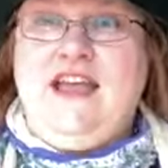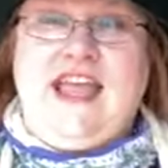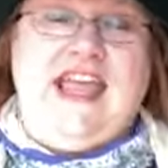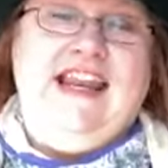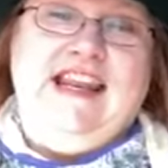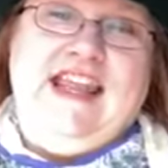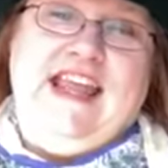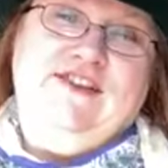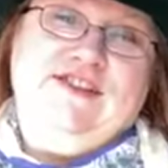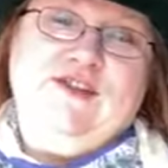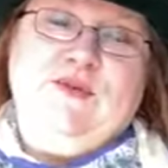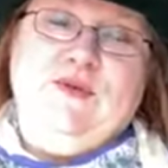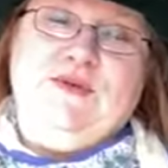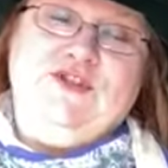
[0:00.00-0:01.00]
Anyhow,
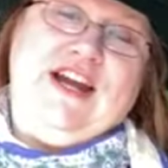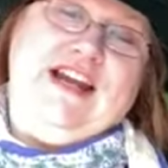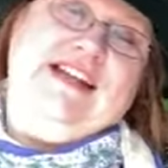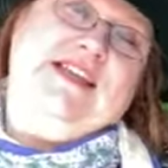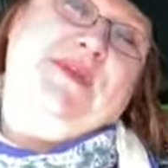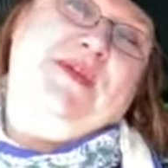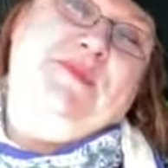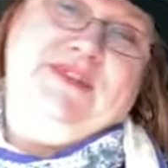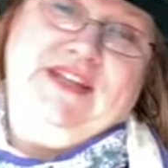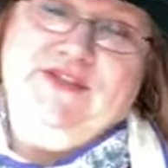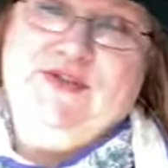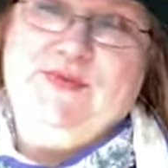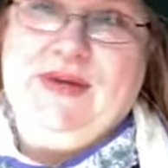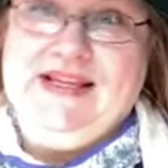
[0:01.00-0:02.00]
so we were trying to get people to give
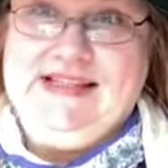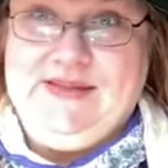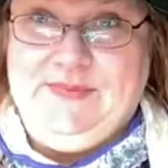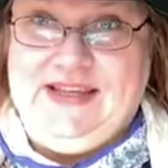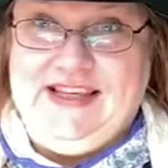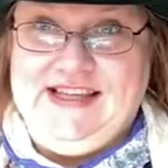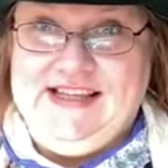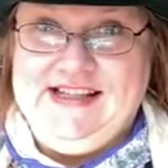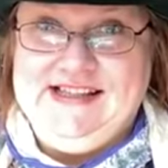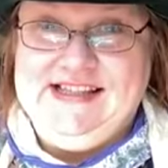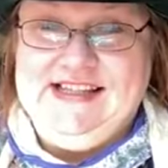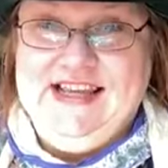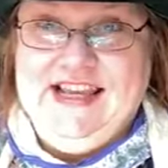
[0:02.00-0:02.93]
us recipes.